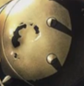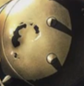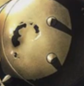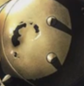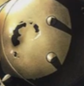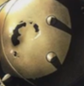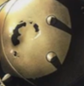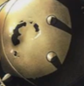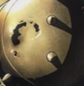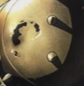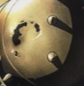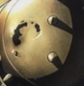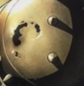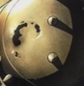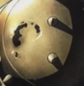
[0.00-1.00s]

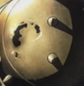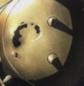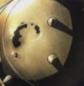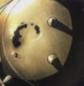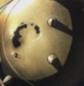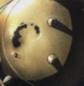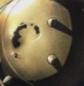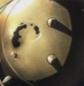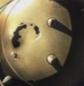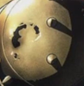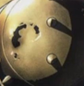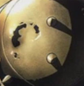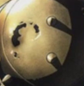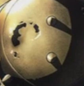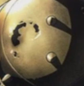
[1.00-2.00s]

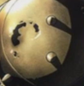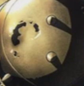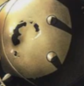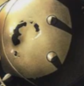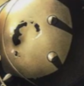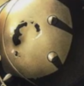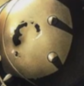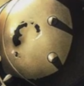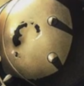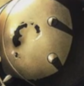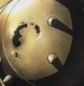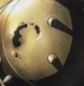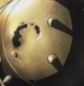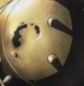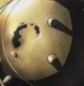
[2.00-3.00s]

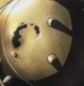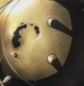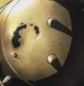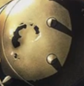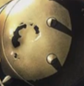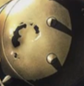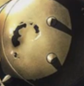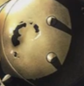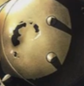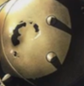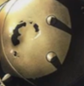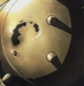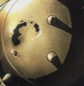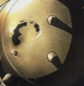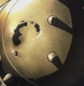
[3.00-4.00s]

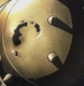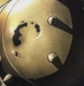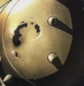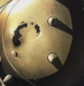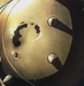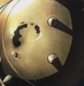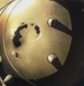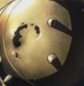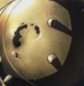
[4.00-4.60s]
No words are spoken by the person on screen.